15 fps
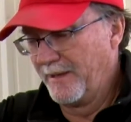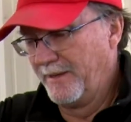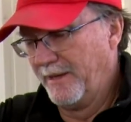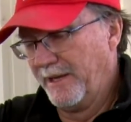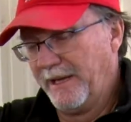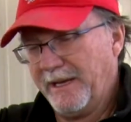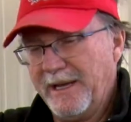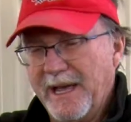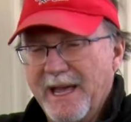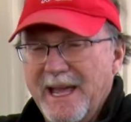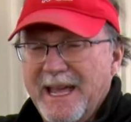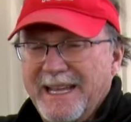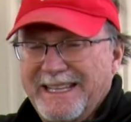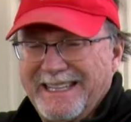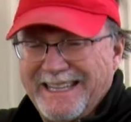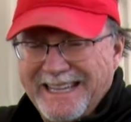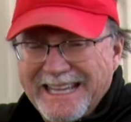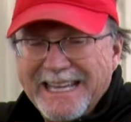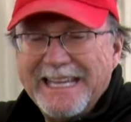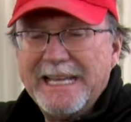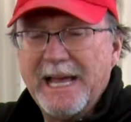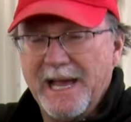the
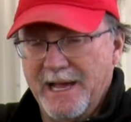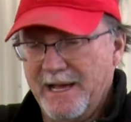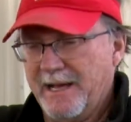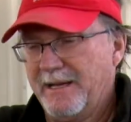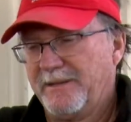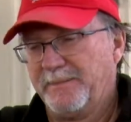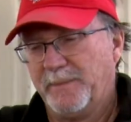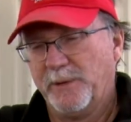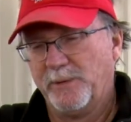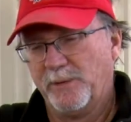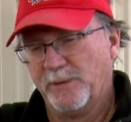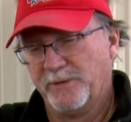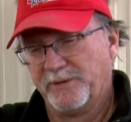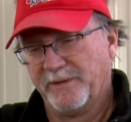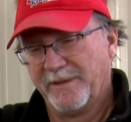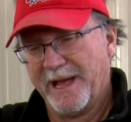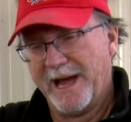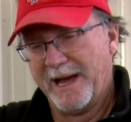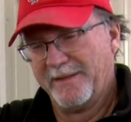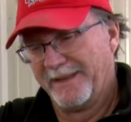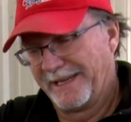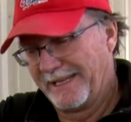key spools of
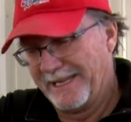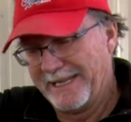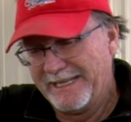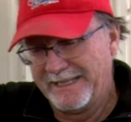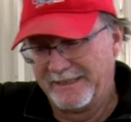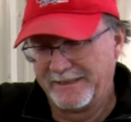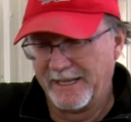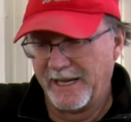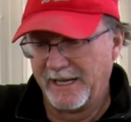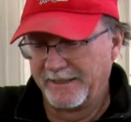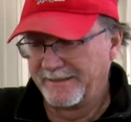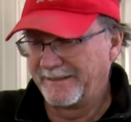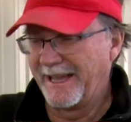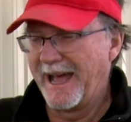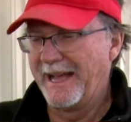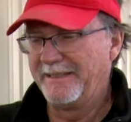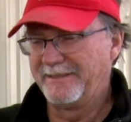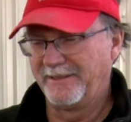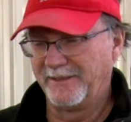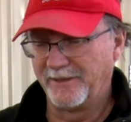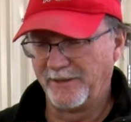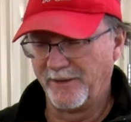line, the key
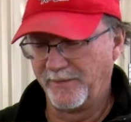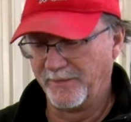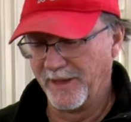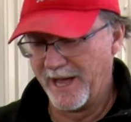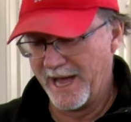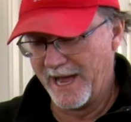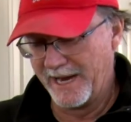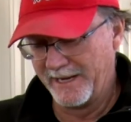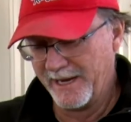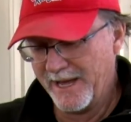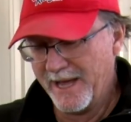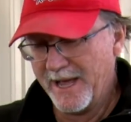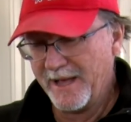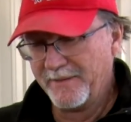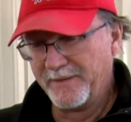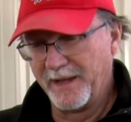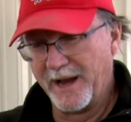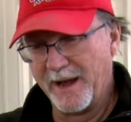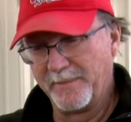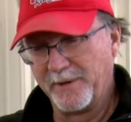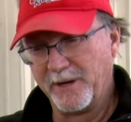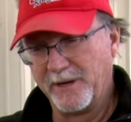sizes of line that
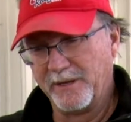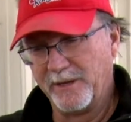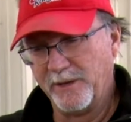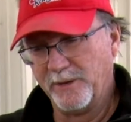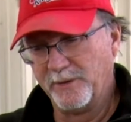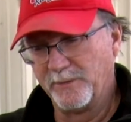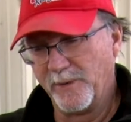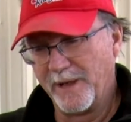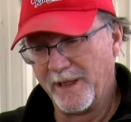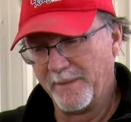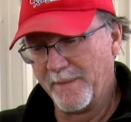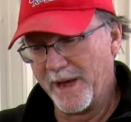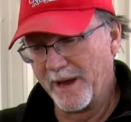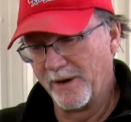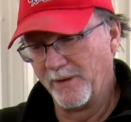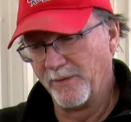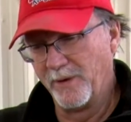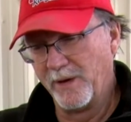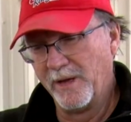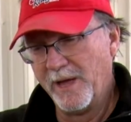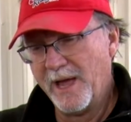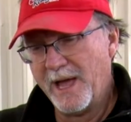I'm gonna use while I'm out
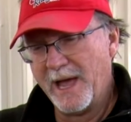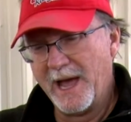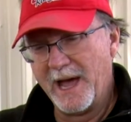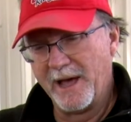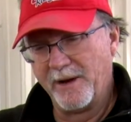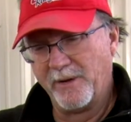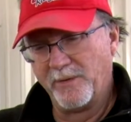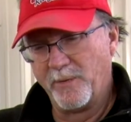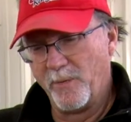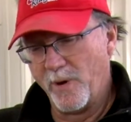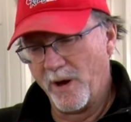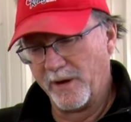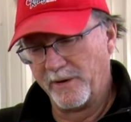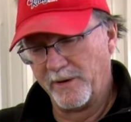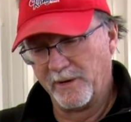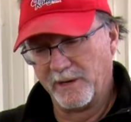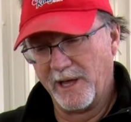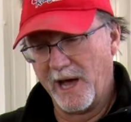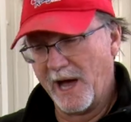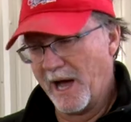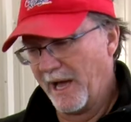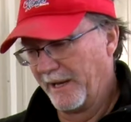on the water a
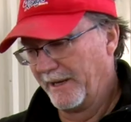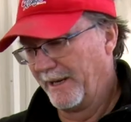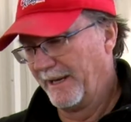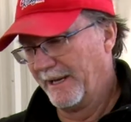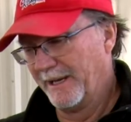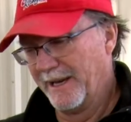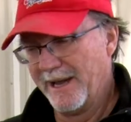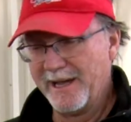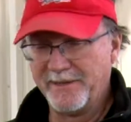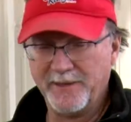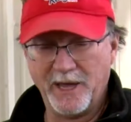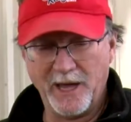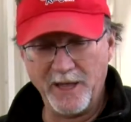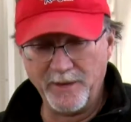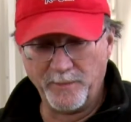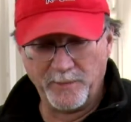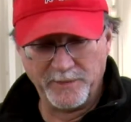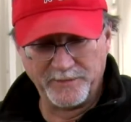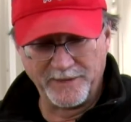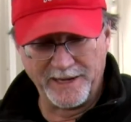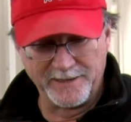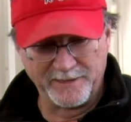lot. And the other
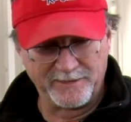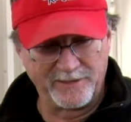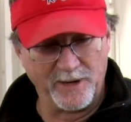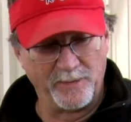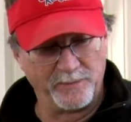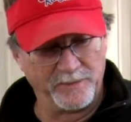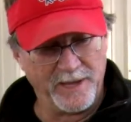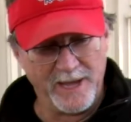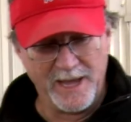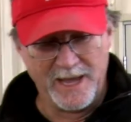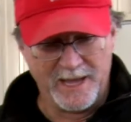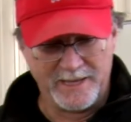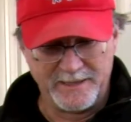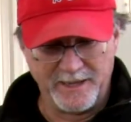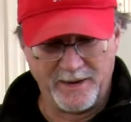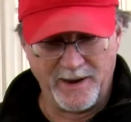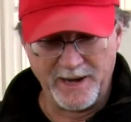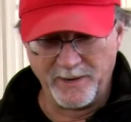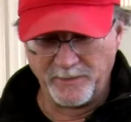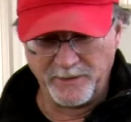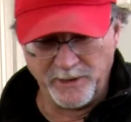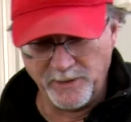ones I just don't, you know, I
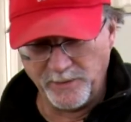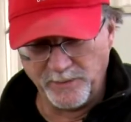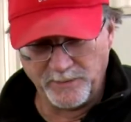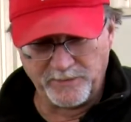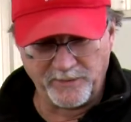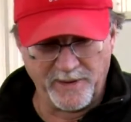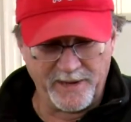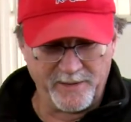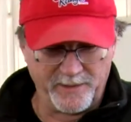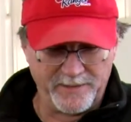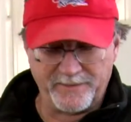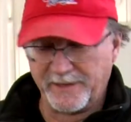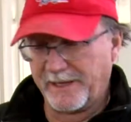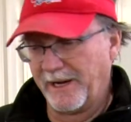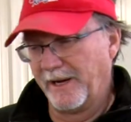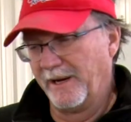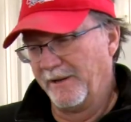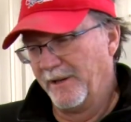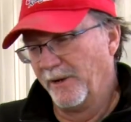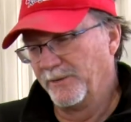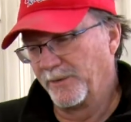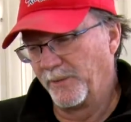don't use, so I don't even carry
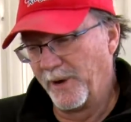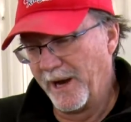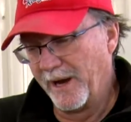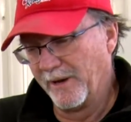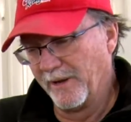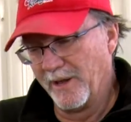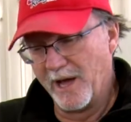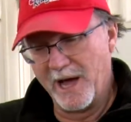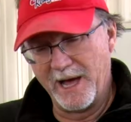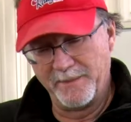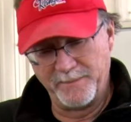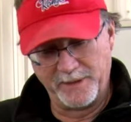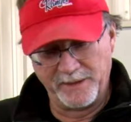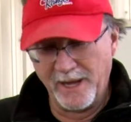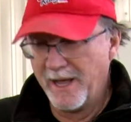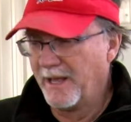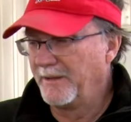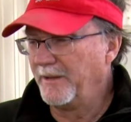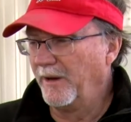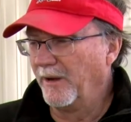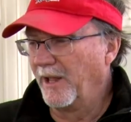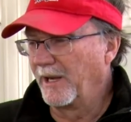those around a lot. But,
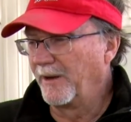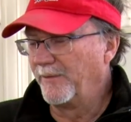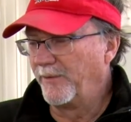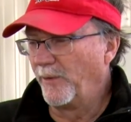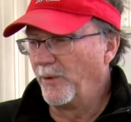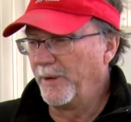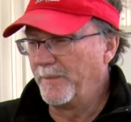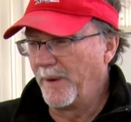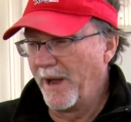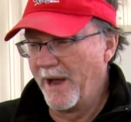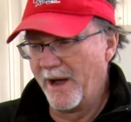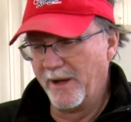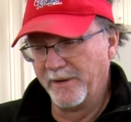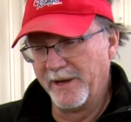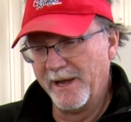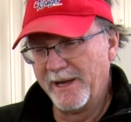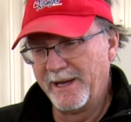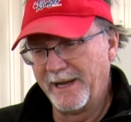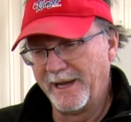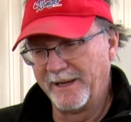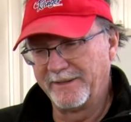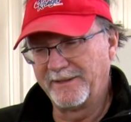you know, like a 40 pound
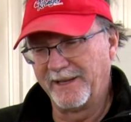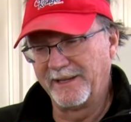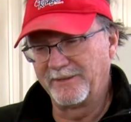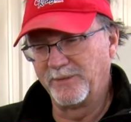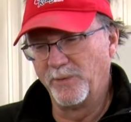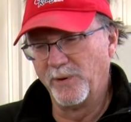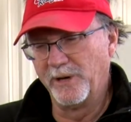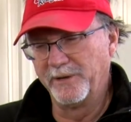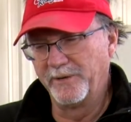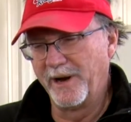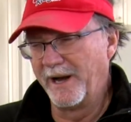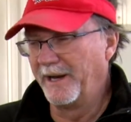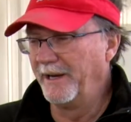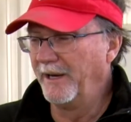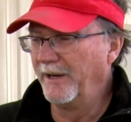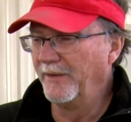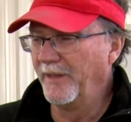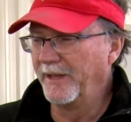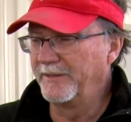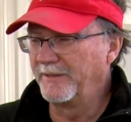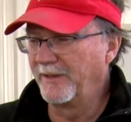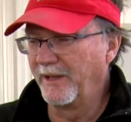SX1 right here,
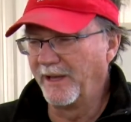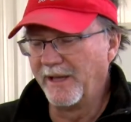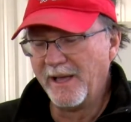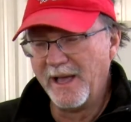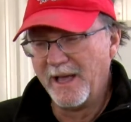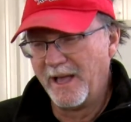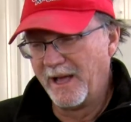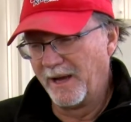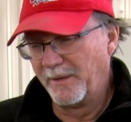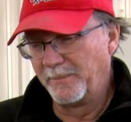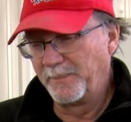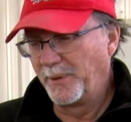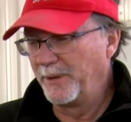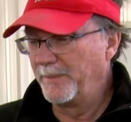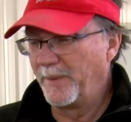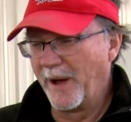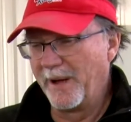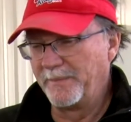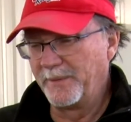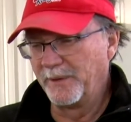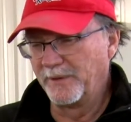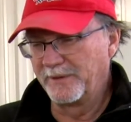that's a pretty
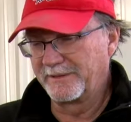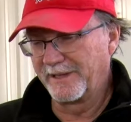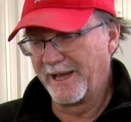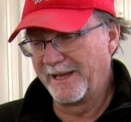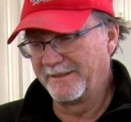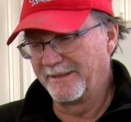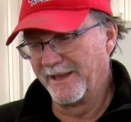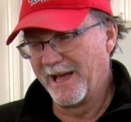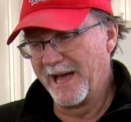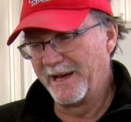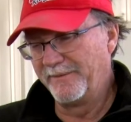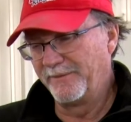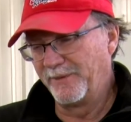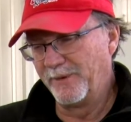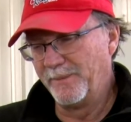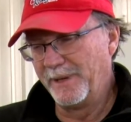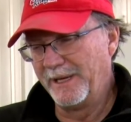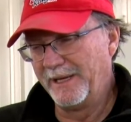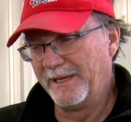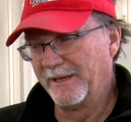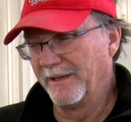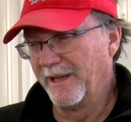popular size line for
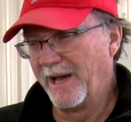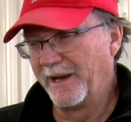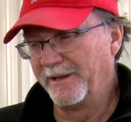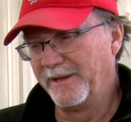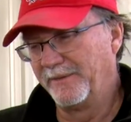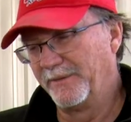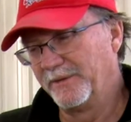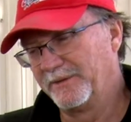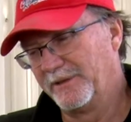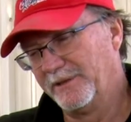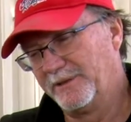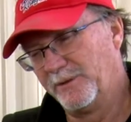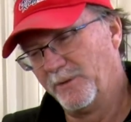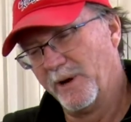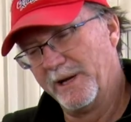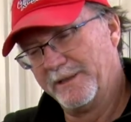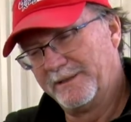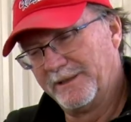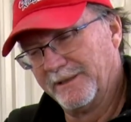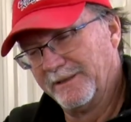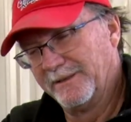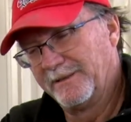me in a lot of different
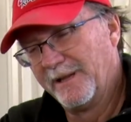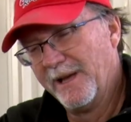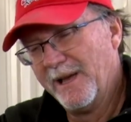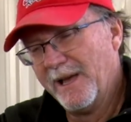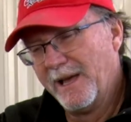situations.